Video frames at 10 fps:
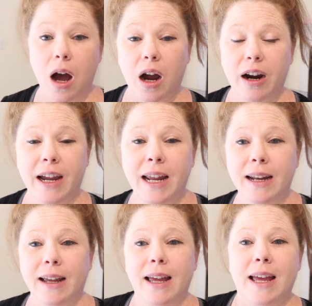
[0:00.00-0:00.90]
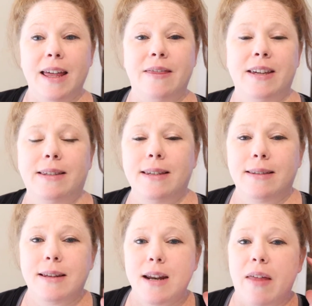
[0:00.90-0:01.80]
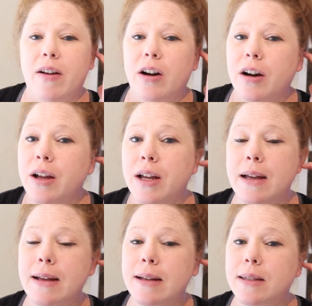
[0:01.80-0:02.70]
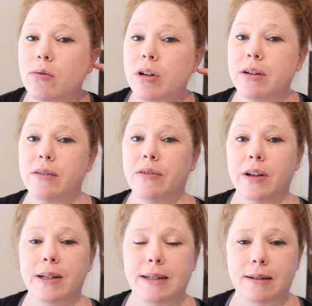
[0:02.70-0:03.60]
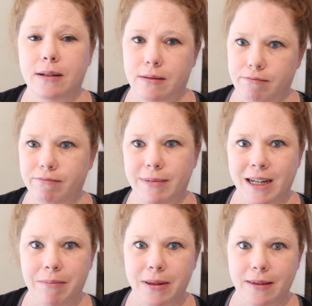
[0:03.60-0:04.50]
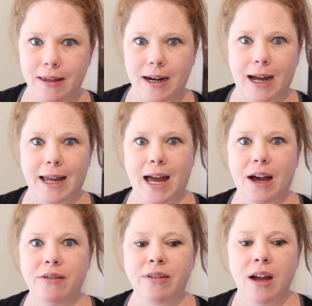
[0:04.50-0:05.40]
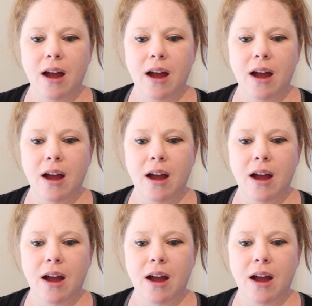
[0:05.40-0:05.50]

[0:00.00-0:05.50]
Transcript: All right, this is another sort of tip that I have